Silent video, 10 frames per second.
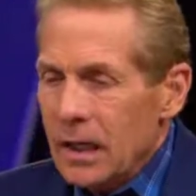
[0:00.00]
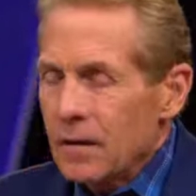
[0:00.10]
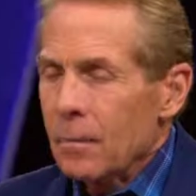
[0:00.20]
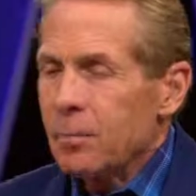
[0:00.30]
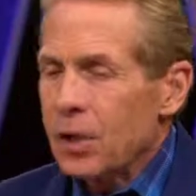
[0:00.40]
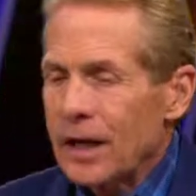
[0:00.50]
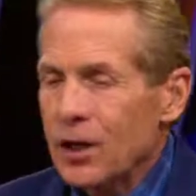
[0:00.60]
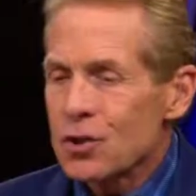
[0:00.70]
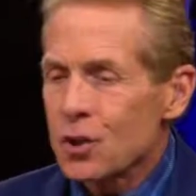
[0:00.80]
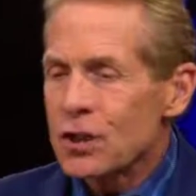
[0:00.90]
the
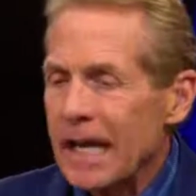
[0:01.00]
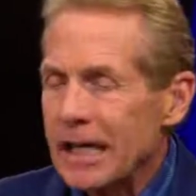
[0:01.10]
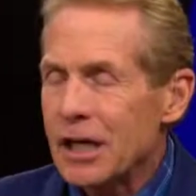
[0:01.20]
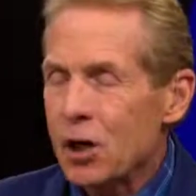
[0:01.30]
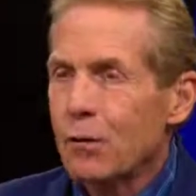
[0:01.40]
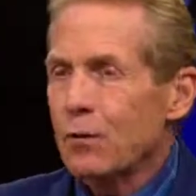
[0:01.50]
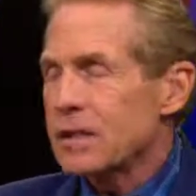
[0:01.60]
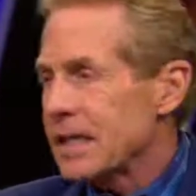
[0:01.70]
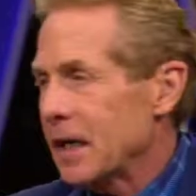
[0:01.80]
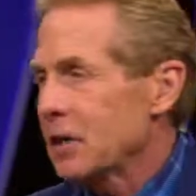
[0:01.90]
players are taking over
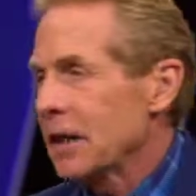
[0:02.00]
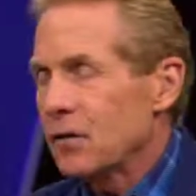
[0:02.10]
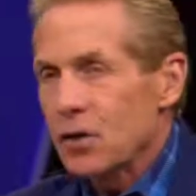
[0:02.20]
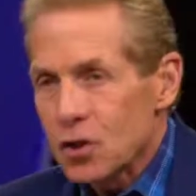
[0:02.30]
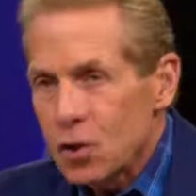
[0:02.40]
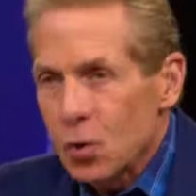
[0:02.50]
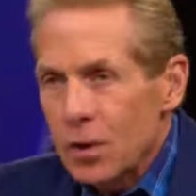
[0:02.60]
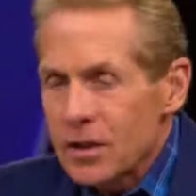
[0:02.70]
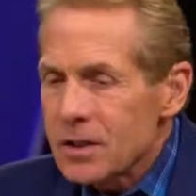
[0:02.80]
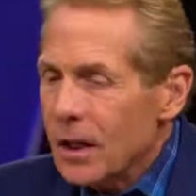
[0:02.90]
telling their
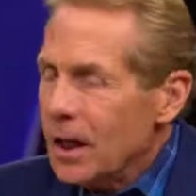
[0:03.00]
stories.